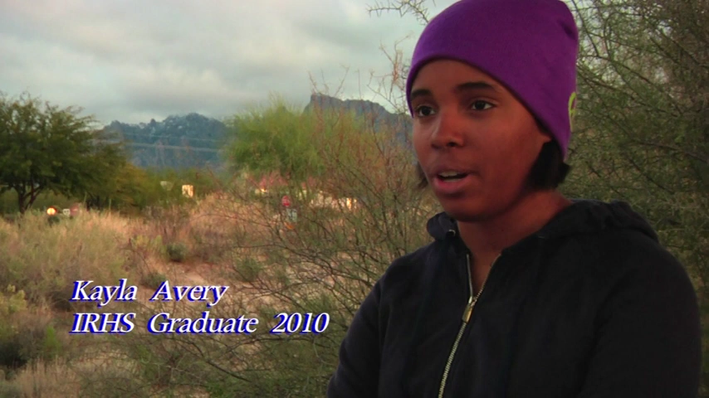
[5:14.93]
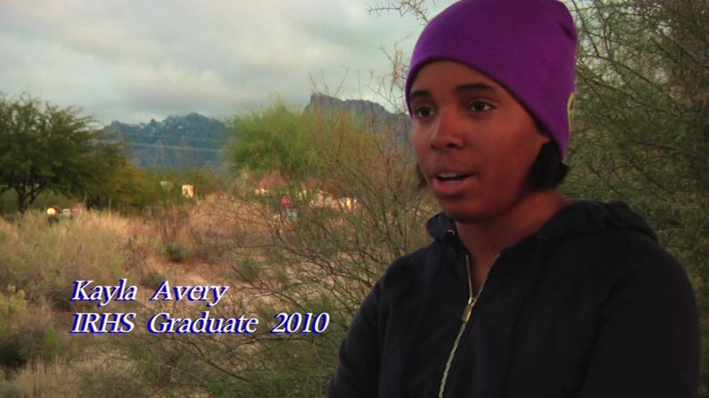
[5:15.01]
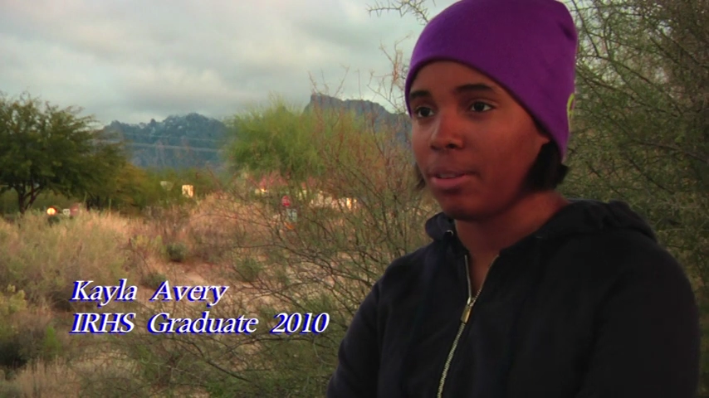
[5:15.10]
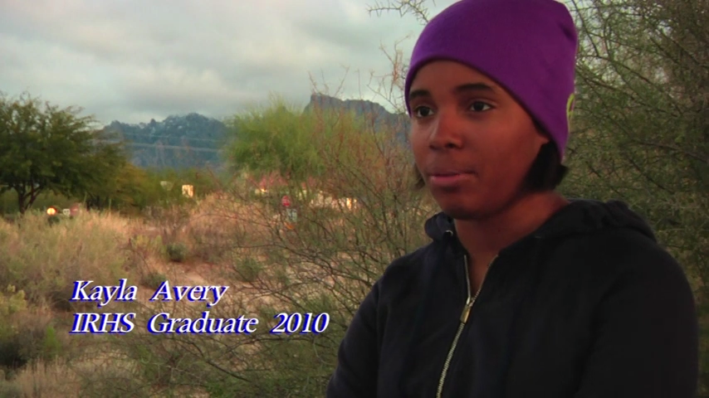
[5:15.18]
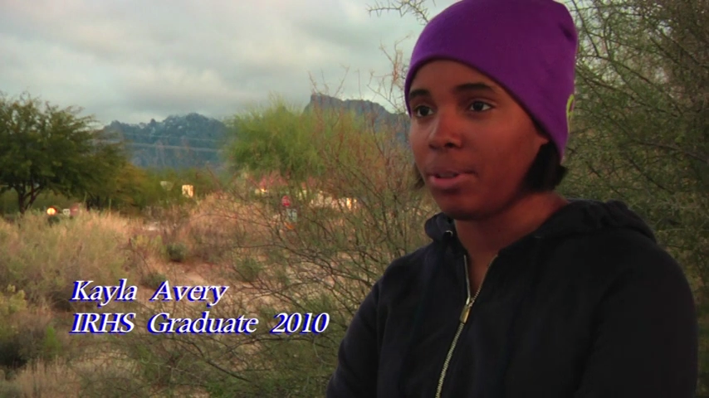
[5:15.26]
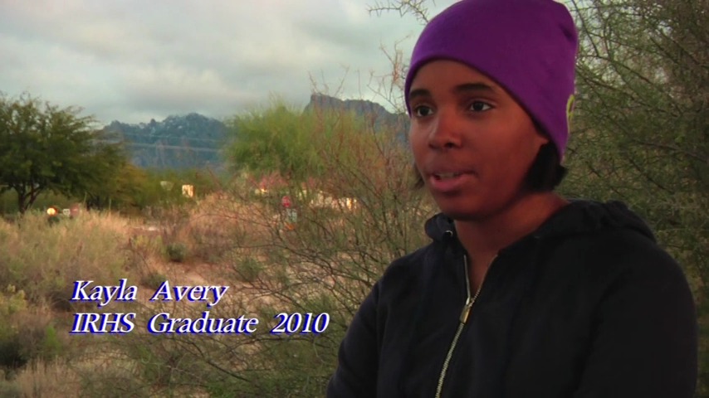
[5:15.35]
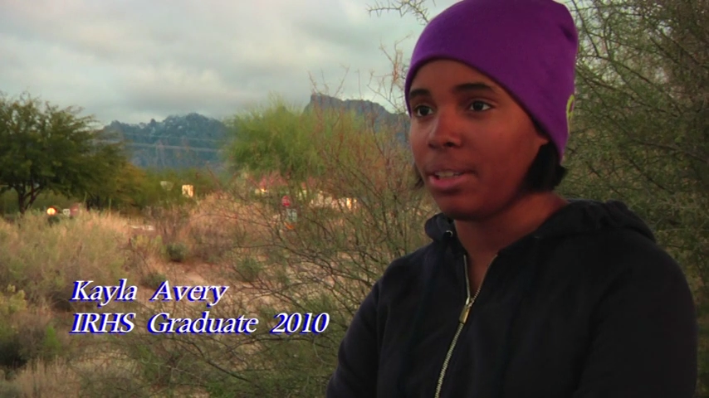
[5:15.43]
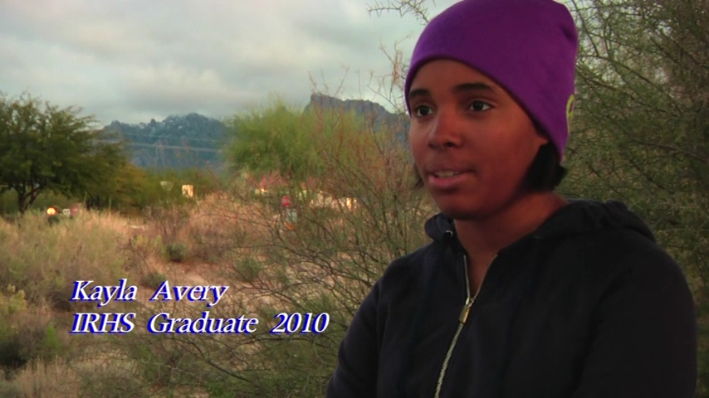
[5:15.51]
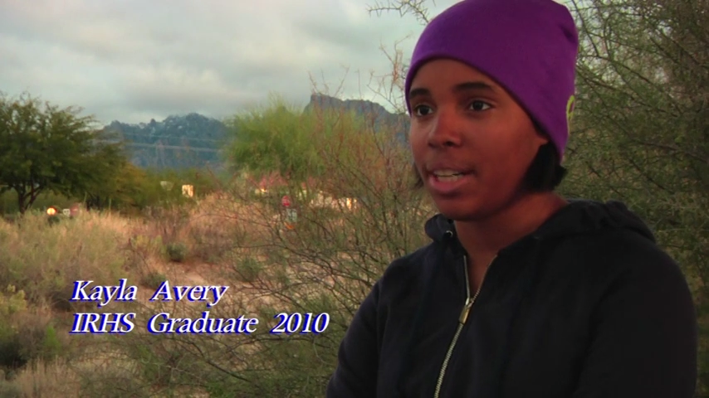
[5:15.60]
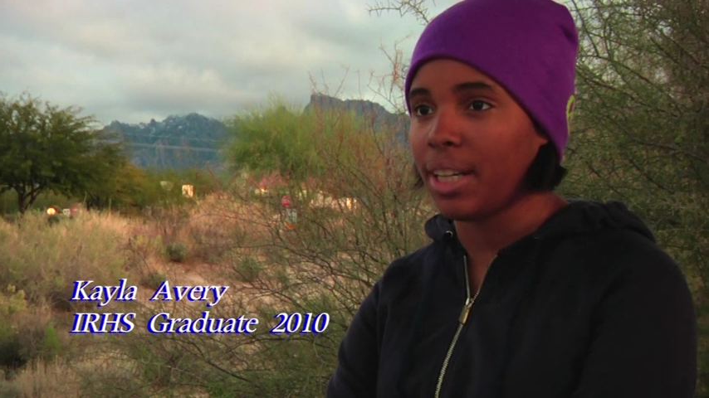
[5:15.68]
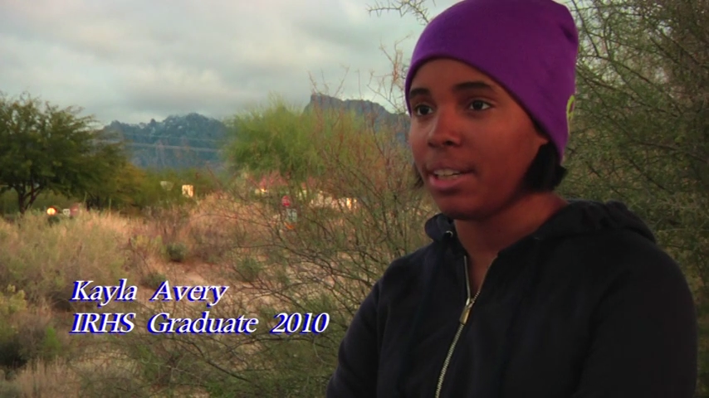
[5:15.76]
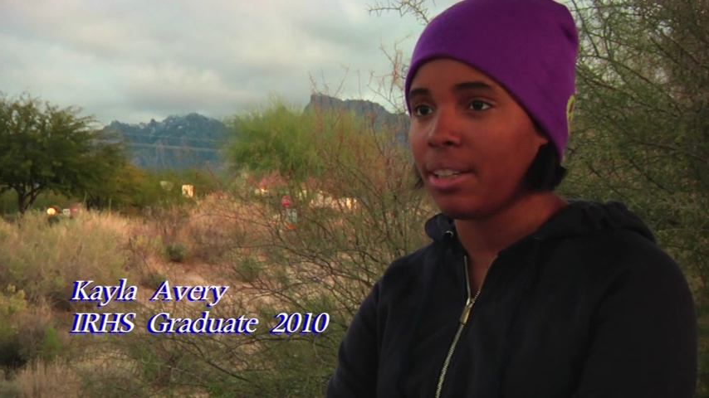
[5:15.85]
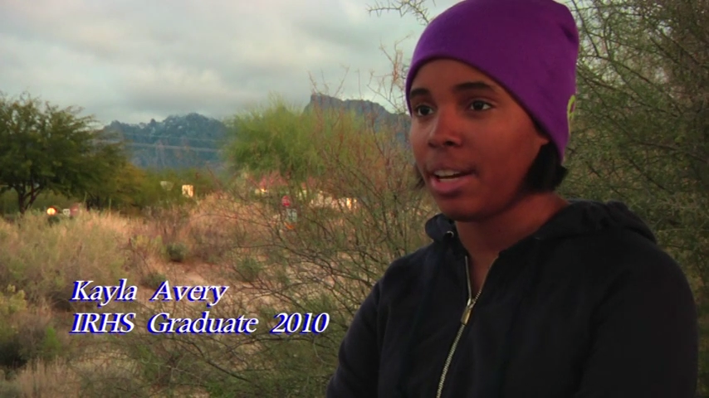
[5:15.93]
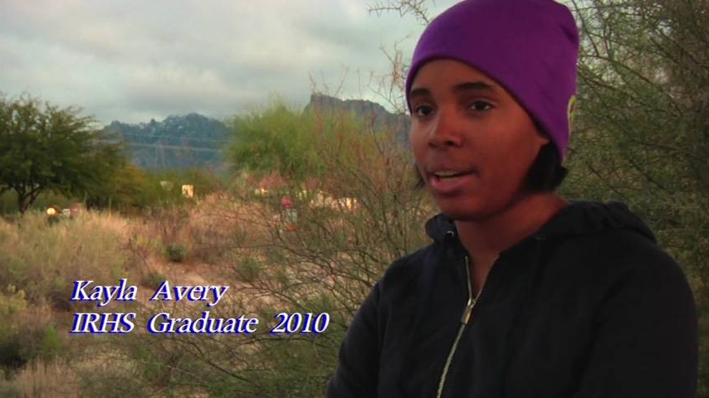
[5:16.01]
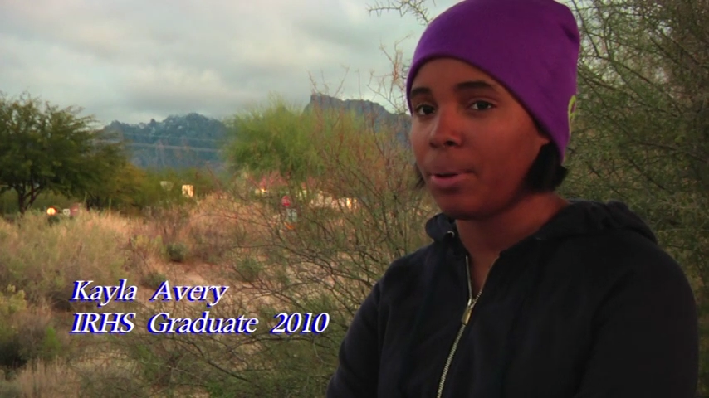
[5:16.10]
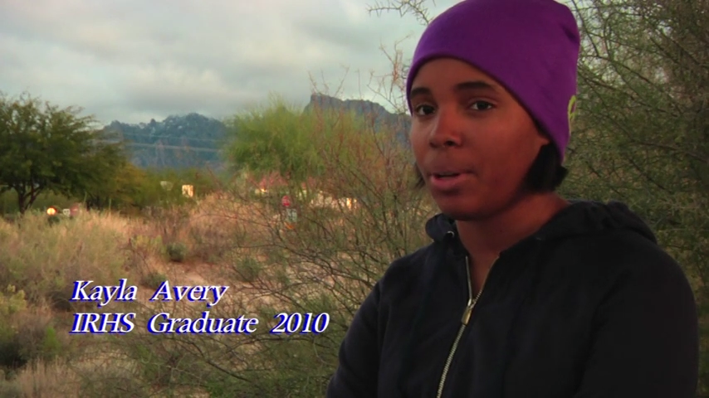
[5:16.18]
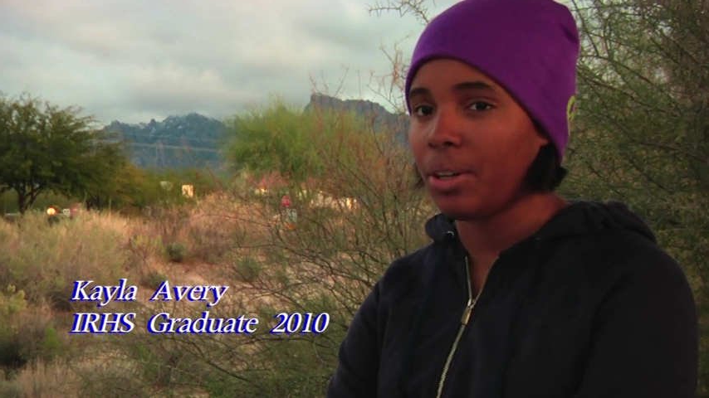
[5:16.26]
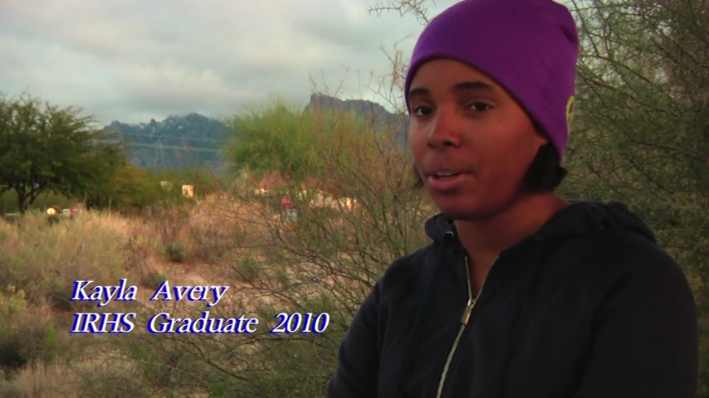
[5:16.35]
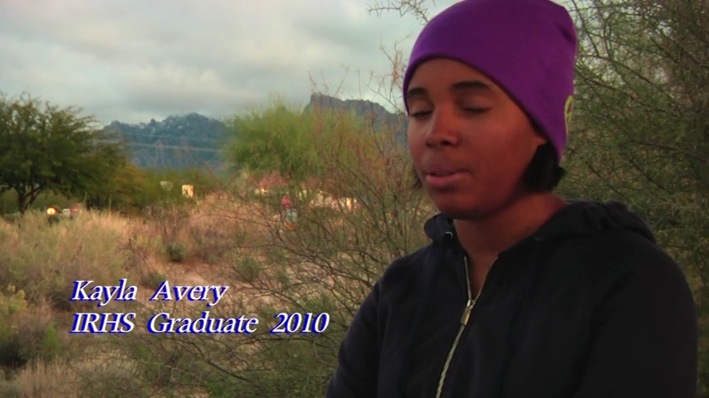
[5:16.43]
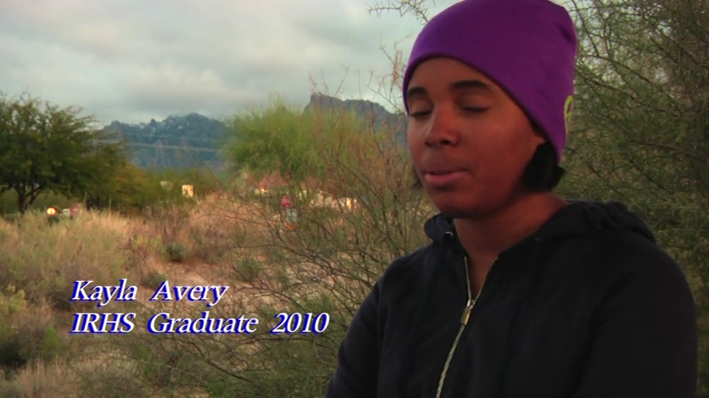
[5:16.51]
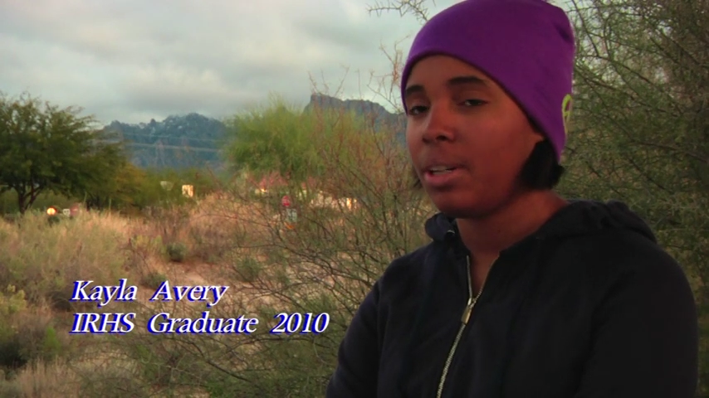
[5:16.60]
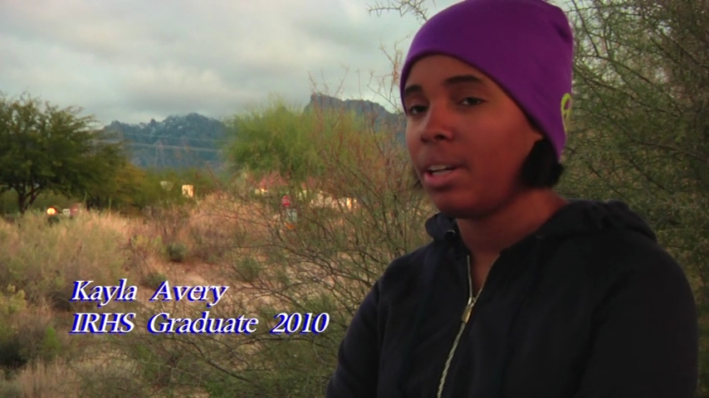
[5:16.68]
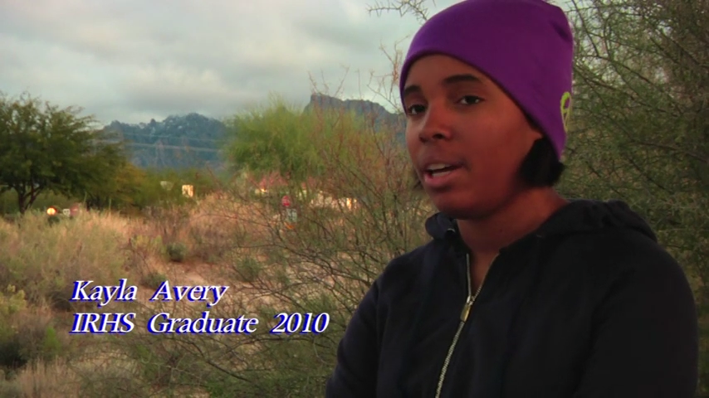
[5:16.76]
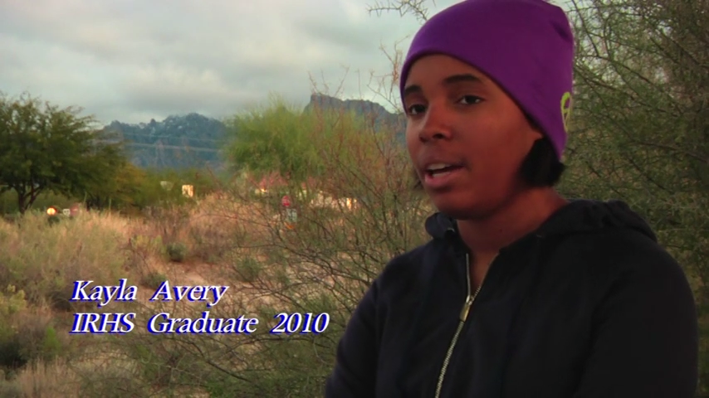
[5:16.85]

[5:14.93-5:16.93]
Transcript: confident taking Taekwondo.